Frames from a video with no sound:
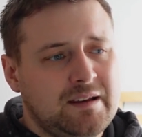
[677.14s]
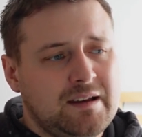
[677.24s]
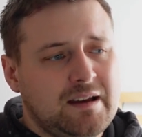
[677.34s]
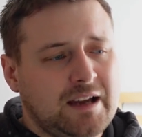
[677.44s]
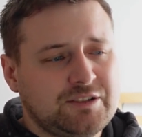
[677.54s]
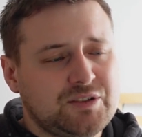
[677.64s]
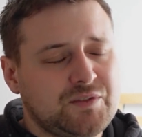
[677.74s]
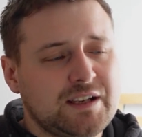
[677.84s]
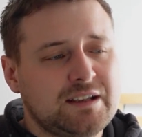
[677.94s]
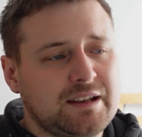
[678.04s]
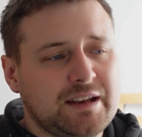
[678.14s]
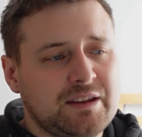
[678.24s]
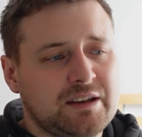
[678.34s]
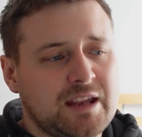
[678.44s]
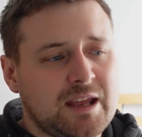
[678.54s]
I just think at the end
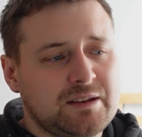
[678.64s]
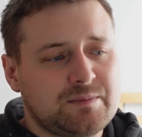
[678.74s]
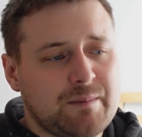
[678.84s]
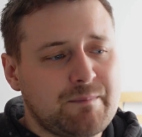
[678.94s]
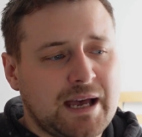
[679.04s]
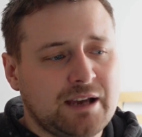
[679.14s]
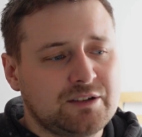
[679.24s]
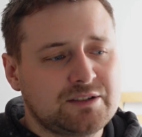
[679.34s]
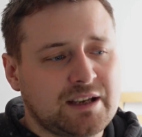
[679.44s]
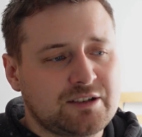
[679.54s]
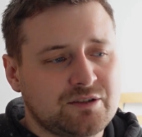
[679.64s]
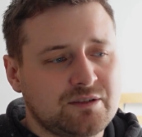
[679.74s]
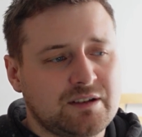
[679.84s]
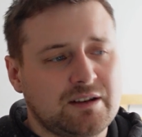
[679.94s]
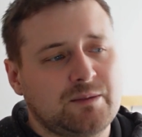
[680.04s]
of the day, this embargoed
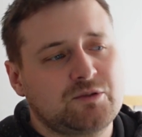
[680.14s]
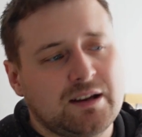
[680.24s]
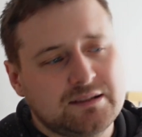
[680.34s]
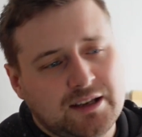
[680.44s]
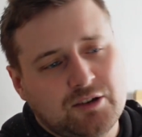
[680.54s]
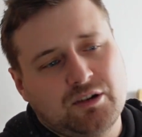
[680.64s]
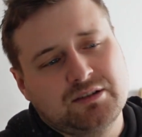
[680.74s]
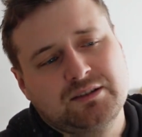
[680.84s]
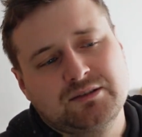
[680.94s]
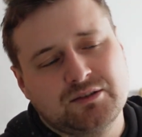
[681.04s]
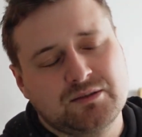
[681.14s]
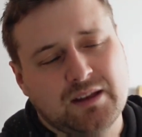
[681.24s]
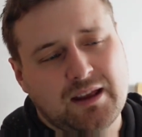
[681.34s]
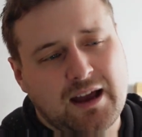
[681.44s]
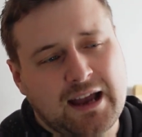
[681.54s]
section I'm trying to get across is just,
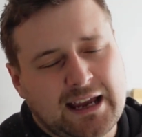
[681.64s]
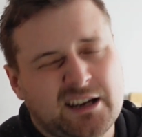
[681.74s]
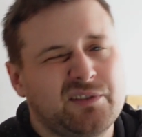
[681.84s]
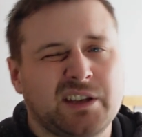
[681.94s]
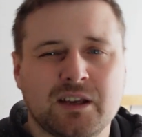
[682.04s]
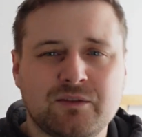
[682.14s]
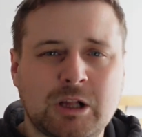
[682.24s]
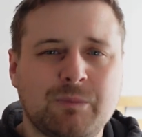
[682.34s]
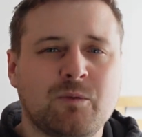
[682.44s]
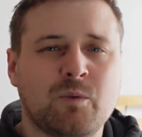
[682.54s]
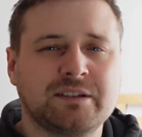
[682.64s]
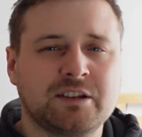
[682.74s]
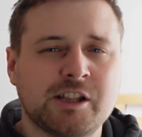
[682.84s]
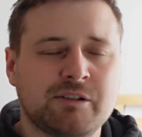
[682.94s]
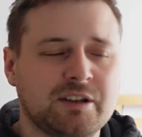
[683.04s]
I kind of forgave Klopp from what I said
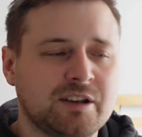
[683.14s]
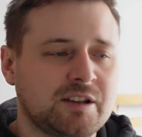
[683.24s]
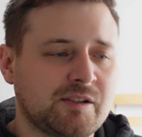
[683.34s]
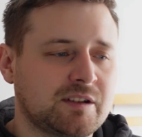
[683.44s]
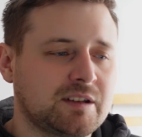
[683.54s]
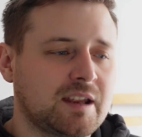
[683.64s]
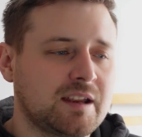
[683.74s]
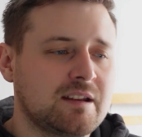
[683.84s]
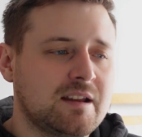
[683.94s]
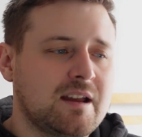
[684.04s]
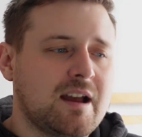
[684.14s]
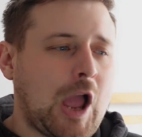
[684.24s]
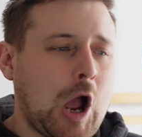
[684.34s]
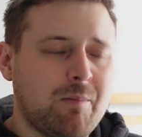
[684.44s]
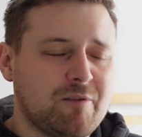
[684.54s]
earlier on in the day.
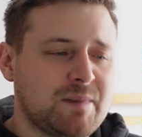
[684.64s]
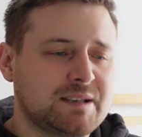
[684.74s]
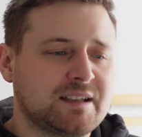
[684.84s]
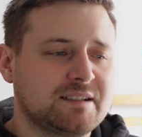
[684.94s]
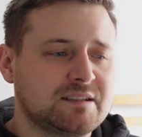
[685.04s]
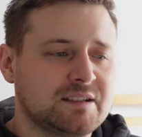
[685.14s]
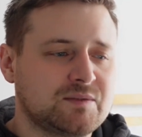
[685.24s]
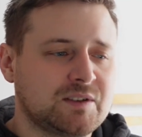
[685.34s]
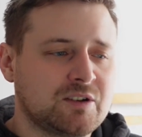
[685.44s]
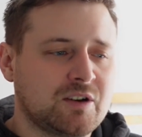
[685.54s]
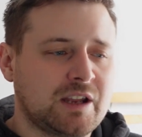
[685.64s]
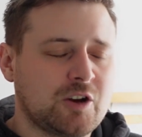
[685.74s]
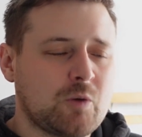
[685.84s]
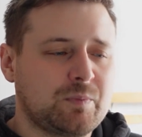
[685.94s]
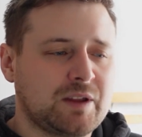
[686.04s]
I hope I've made sense in this video, and I
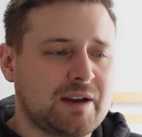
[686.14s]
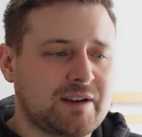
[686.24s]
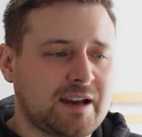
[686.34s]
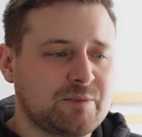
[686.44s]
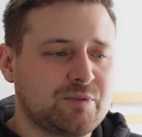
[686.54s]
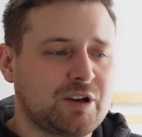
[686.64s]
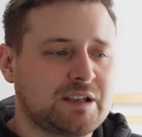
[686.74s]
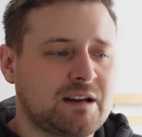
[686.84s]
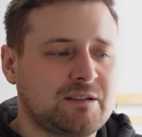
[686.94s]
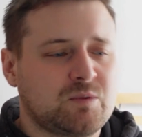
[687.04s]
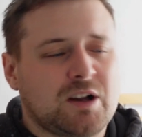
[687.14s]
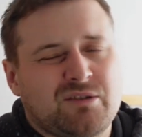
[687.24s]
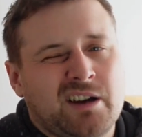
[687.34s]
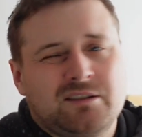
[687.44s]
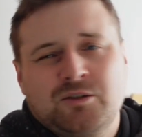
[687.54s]
hope that I've kind of broke it down. That's what I
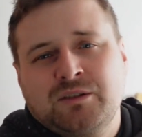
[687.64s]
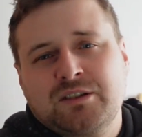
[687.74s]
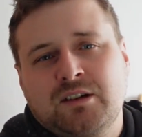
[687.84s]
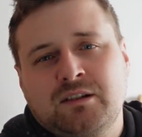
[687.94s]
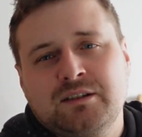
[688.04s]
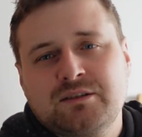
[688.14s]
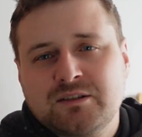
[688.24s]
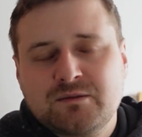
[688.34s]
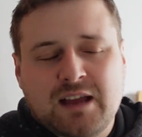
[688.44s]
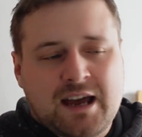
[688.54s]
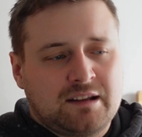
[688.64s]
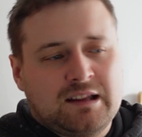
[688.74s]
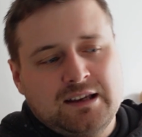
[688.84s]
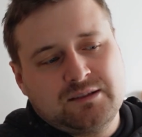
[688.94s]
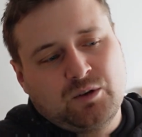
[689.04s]
try to do on this channel, is just
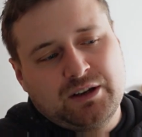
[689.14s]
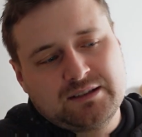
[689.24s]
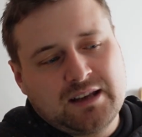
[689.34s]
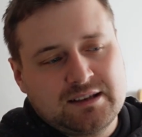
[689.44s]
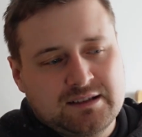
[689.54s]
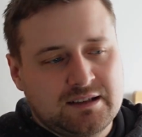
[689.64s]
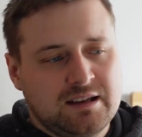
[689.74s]
analyse what he says and